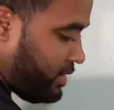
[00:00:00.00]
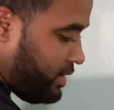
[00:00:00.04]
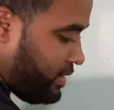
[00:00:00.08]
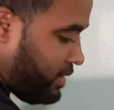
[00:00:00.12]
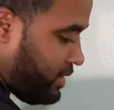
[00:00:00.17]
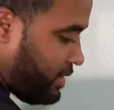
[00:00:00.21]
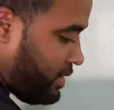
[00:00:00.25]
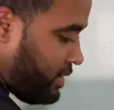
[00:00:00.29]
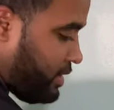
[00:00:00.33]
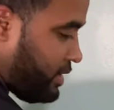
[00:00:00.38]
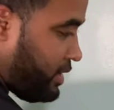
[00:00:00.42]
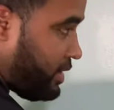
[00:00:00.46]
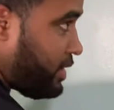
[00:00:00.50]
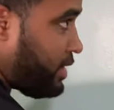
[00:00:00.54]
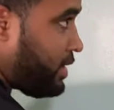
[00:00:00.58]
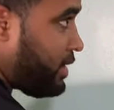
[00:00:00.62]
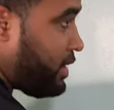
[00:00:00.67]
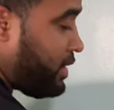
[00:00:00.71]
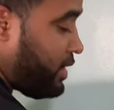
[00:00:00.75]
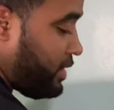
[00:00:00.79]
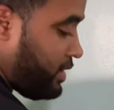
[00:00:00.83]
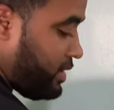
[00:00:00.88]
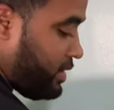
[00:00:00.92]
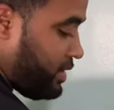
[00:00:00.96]

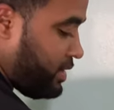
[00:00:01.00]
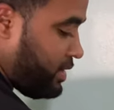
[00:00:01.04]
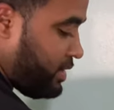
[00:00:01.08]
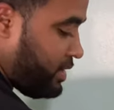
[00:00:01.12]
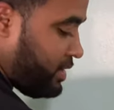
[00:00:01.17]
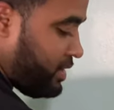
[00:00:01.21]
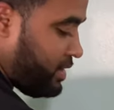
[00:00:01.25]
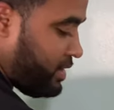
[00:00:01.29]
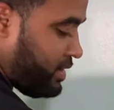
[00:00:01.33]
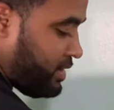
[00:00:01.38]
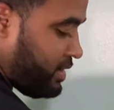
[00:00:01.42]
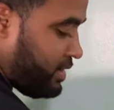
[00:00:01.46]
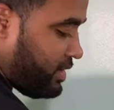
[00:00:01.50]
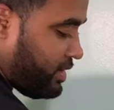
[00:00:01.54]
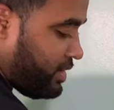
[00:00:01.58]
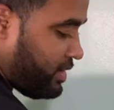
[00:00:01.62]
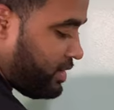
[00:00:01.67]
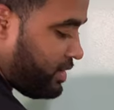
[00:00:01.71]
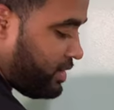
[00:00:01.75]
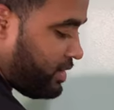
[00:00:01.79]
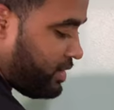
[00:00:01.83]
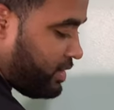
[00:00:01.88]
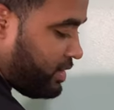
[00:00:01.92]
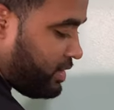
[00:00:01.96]

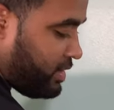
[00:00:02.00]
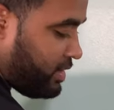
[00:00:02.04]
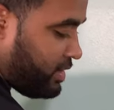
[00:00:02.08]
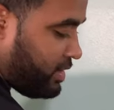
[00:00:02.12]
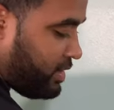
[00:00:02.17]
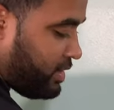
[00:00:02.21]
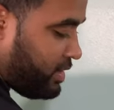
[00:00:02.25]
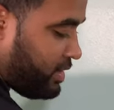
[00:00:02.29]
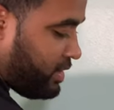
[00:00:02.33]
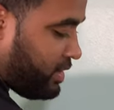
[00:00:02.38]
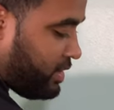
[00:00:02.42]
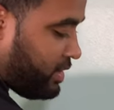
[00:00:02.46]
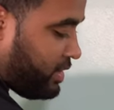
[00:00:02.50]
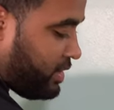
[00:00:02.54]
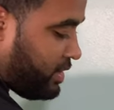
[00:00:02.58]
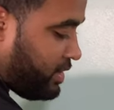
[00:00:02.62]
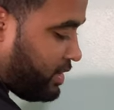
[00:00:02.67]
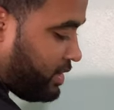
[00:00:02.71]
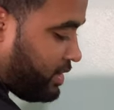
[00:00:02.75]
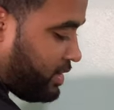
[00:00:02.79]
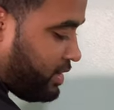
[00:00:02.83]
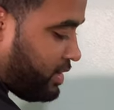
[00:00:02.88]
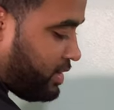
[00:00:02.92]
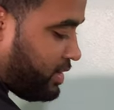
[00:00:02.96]

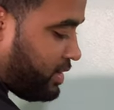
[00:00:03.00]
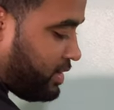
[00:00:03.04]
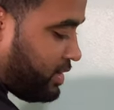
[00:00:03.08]
The person shown says nothing.